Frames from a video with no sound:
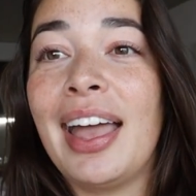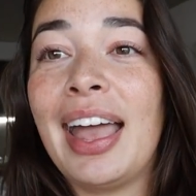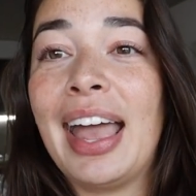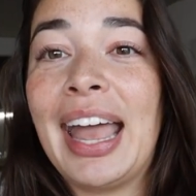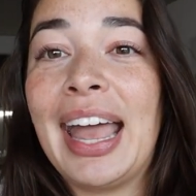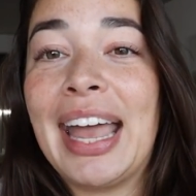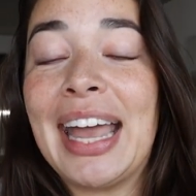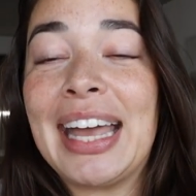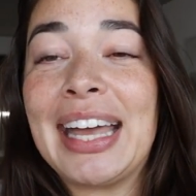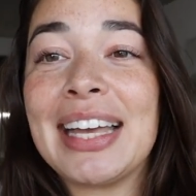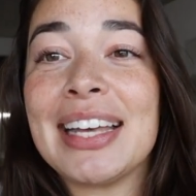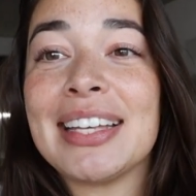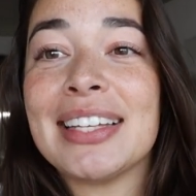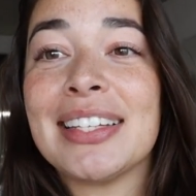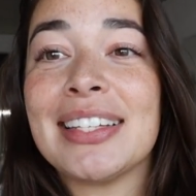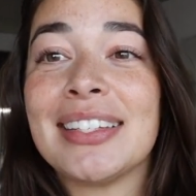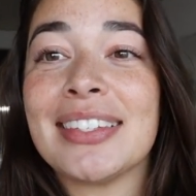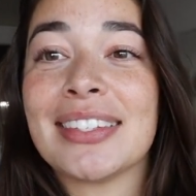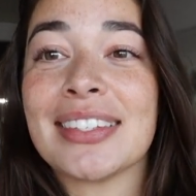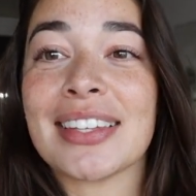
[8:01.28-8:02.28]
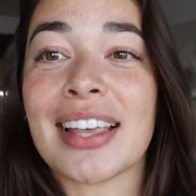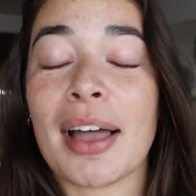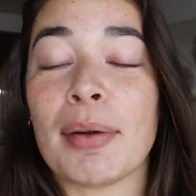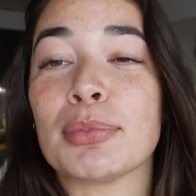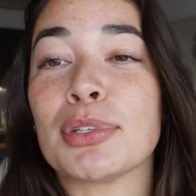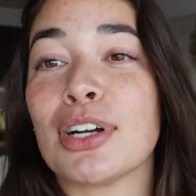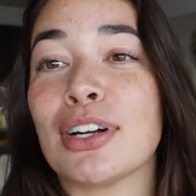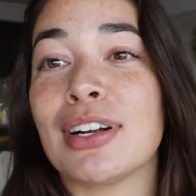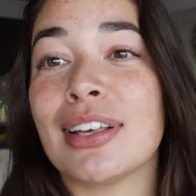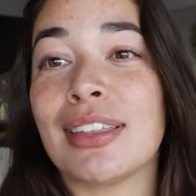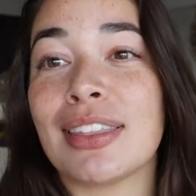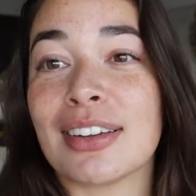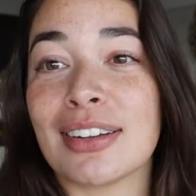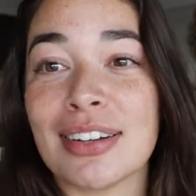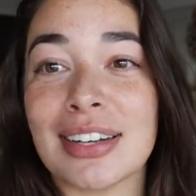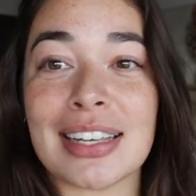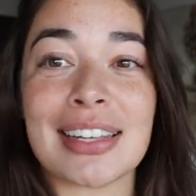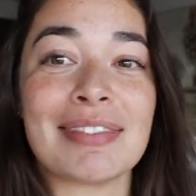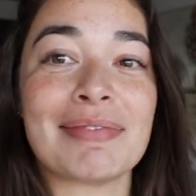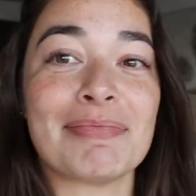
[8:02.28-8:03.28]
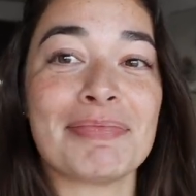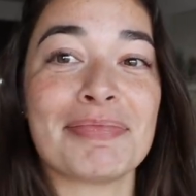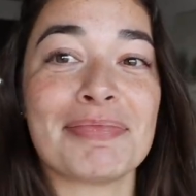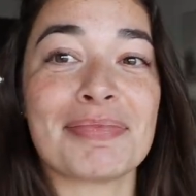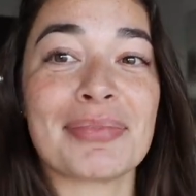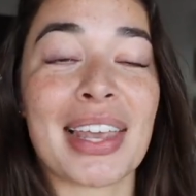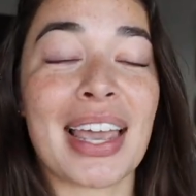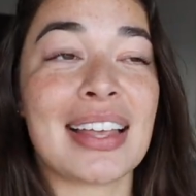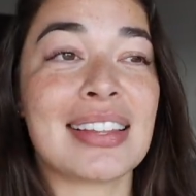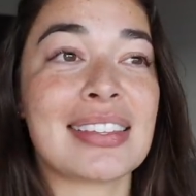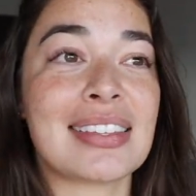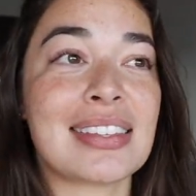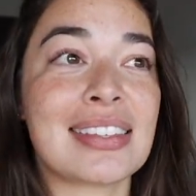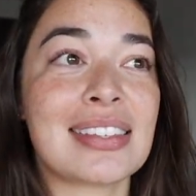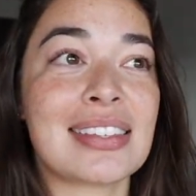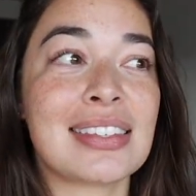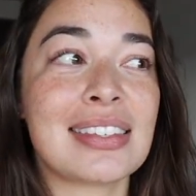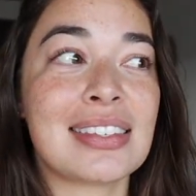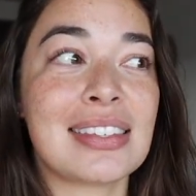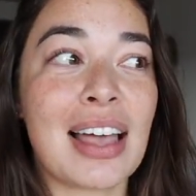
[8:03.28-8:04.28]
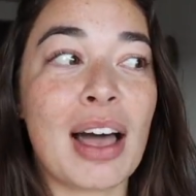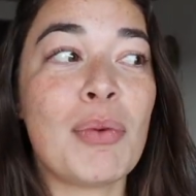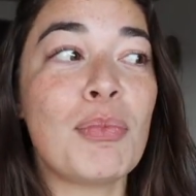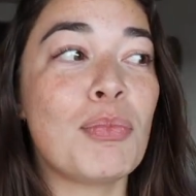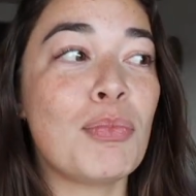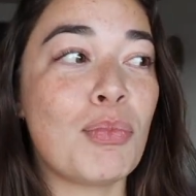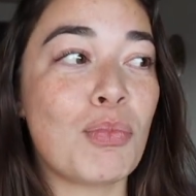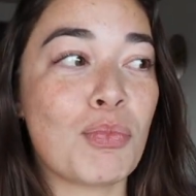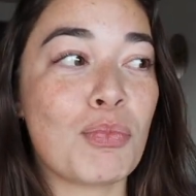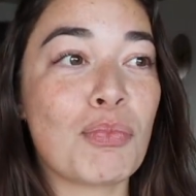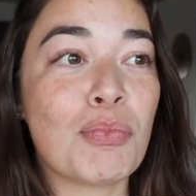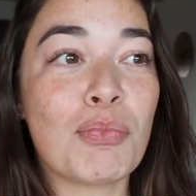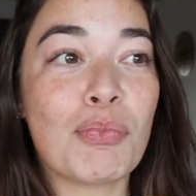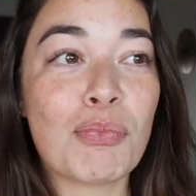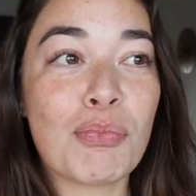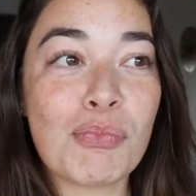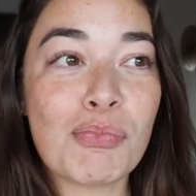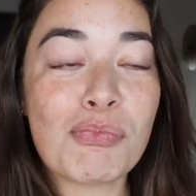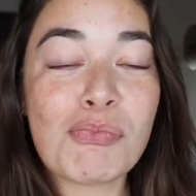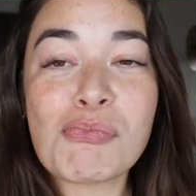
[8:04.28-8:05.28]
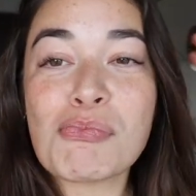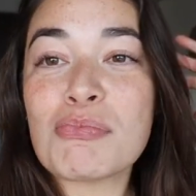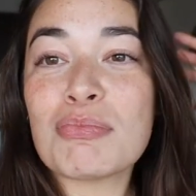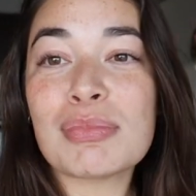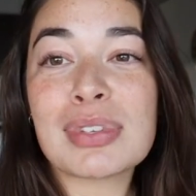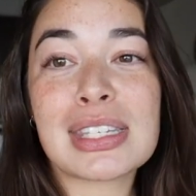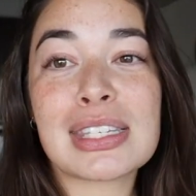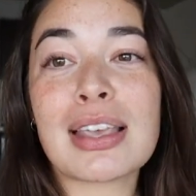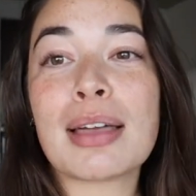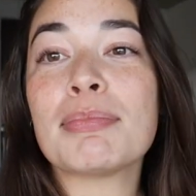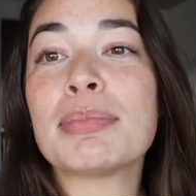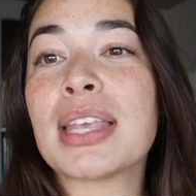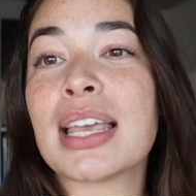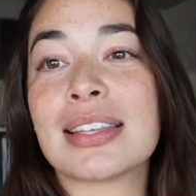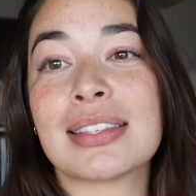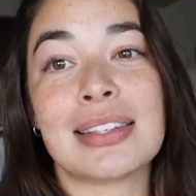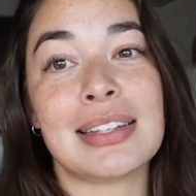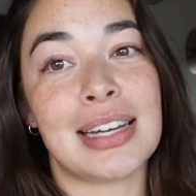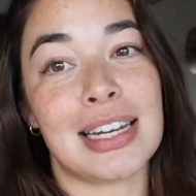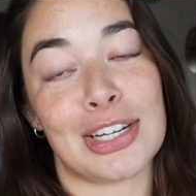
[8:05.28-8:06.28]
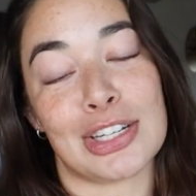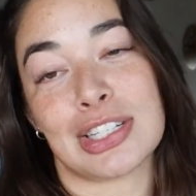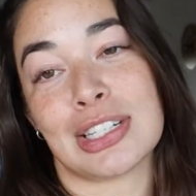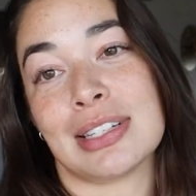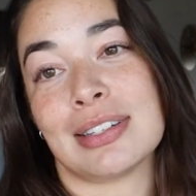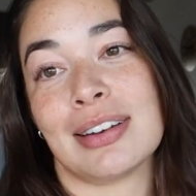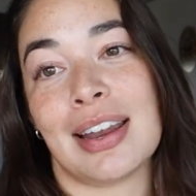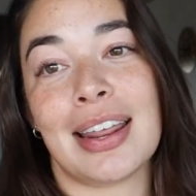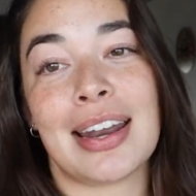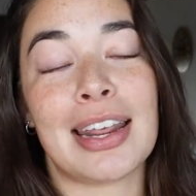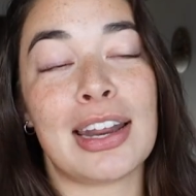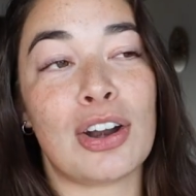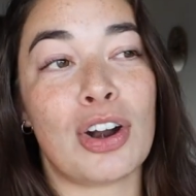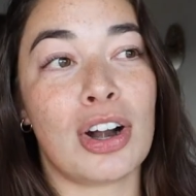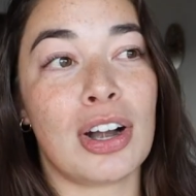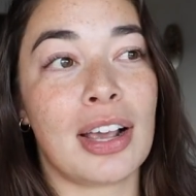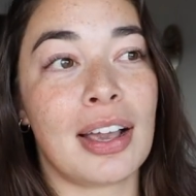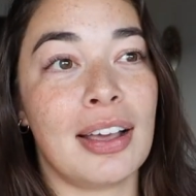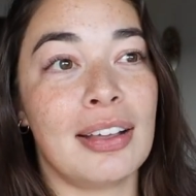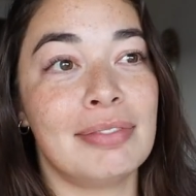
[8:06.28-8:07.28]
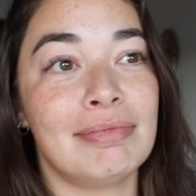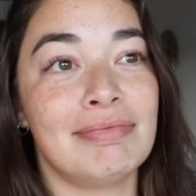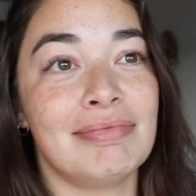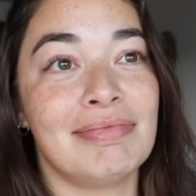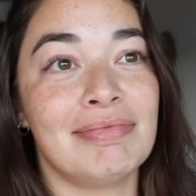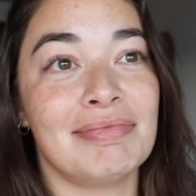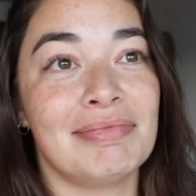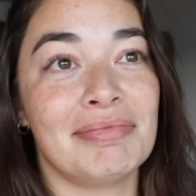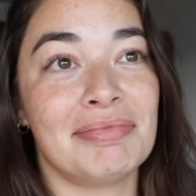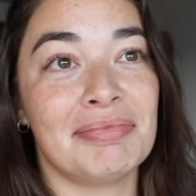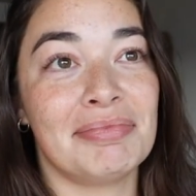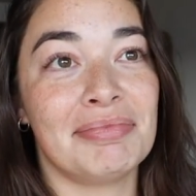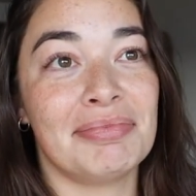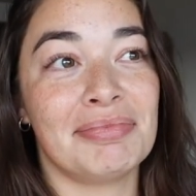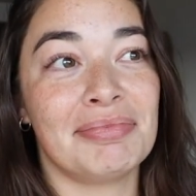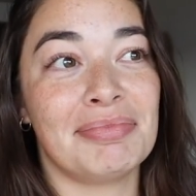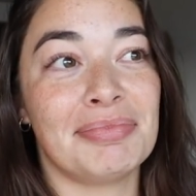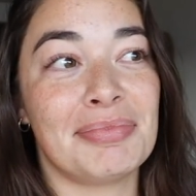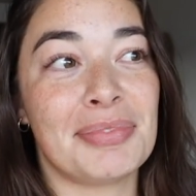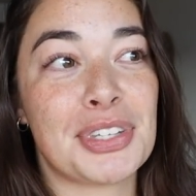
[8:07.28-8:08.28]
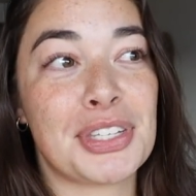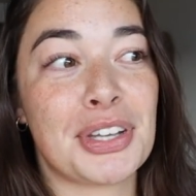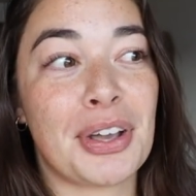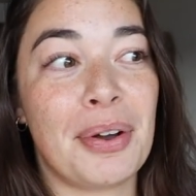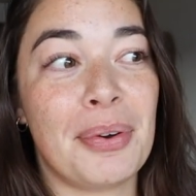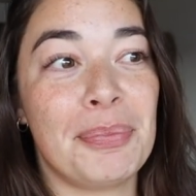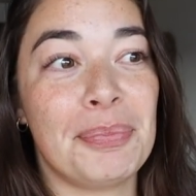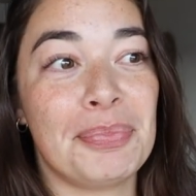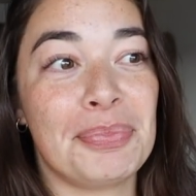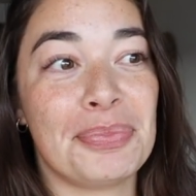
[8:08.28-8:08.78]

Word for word: and I'm turning 30 at some some destination in Antarctica. So